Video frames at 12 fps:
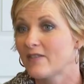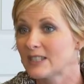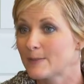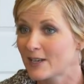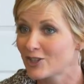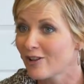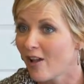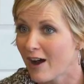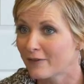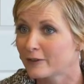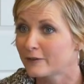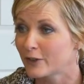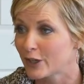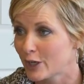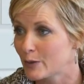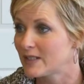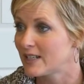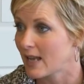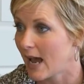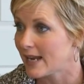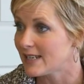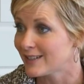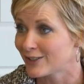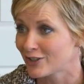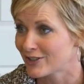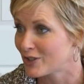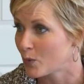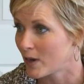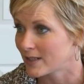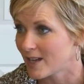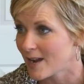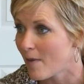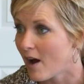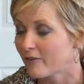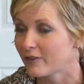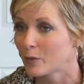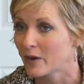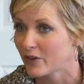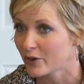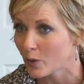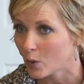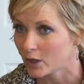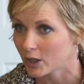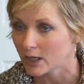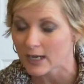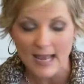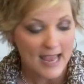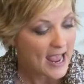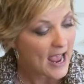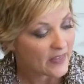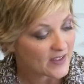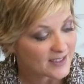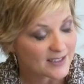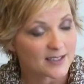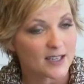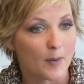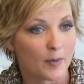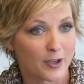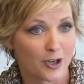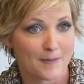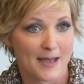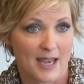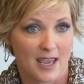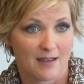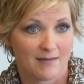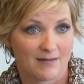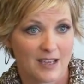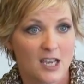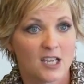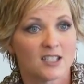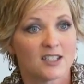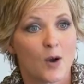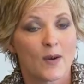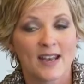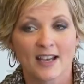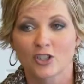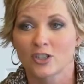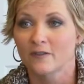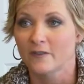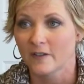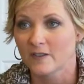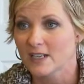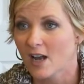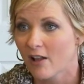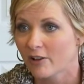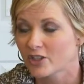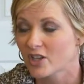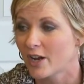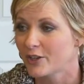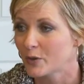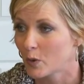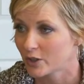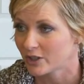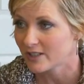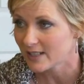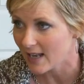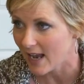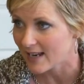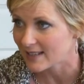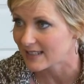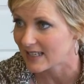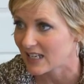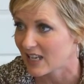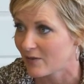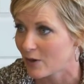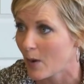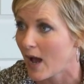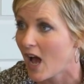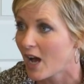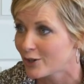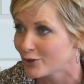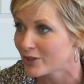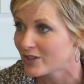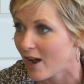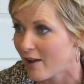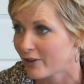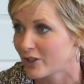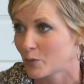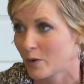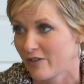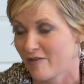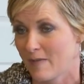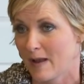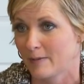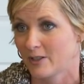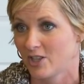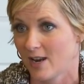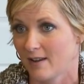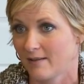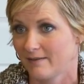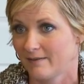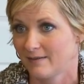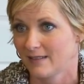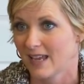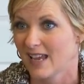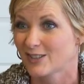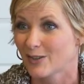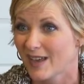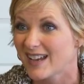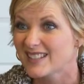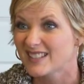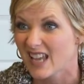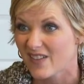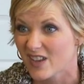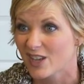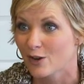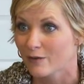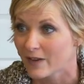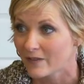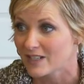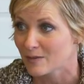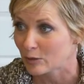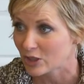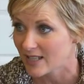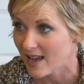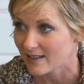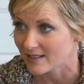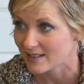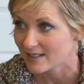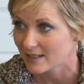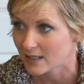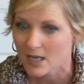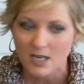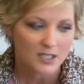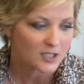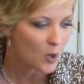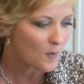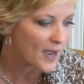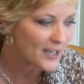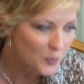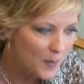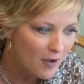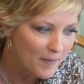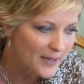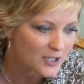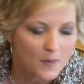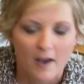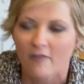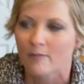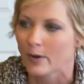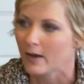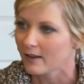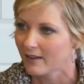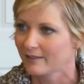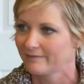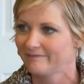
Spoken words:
a special offer for you tonight, and it's just a one-time offer with your order, and this is double your money. So an extra $50 on your order tonight is gonna give you $100 worth of publishing. Okay, so that's saving you 50%. So my 12 by 12 book,